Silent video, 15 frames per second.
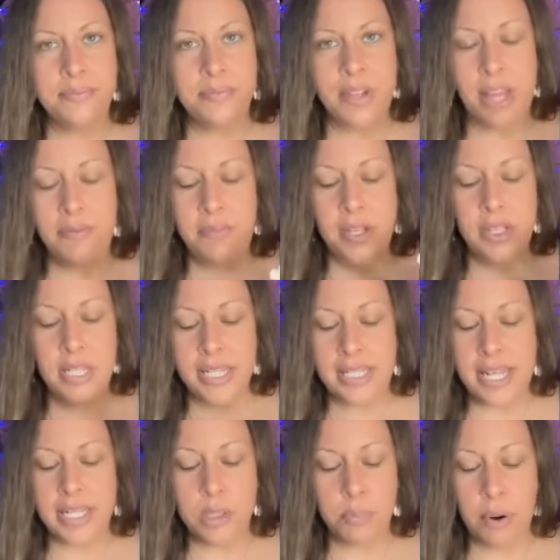I feel like
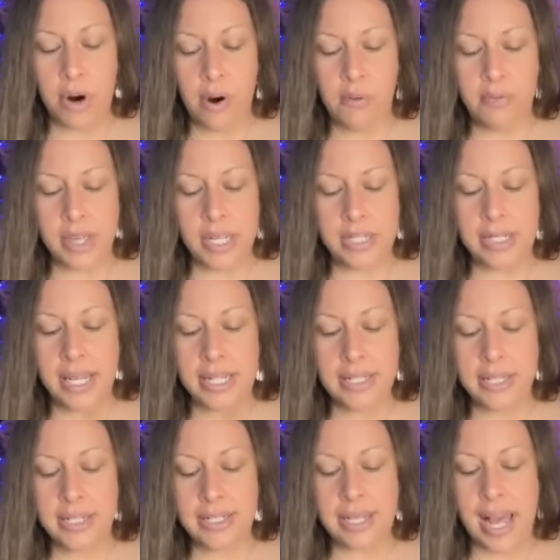that's perfect. That's
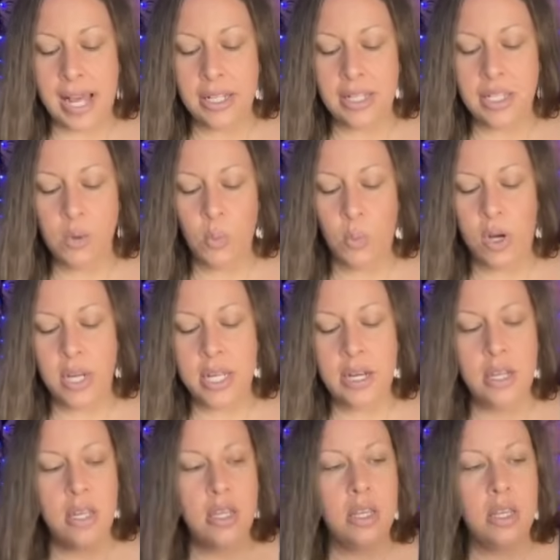exactly what